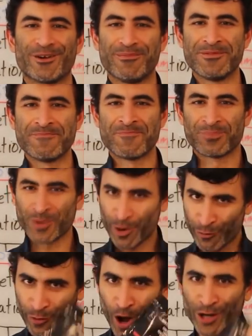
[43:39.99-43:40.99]
herb.
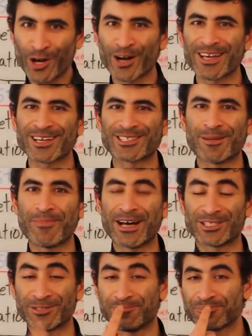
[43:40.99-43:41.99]
Raw dogging is the
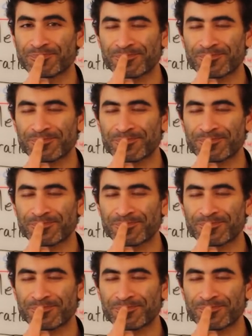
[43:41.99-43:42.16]
best.